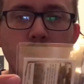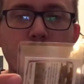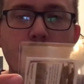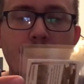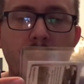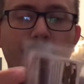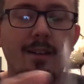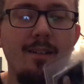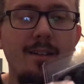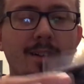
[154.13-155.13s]
it's a mini.
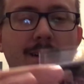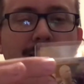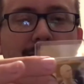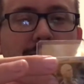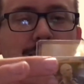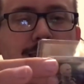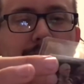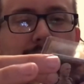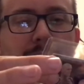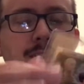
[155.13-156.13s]

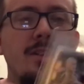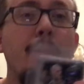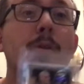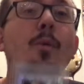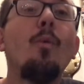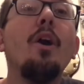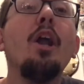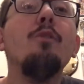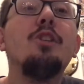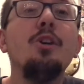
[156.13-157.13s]
Number to
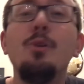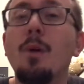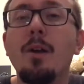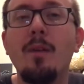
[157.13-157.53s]
102. What a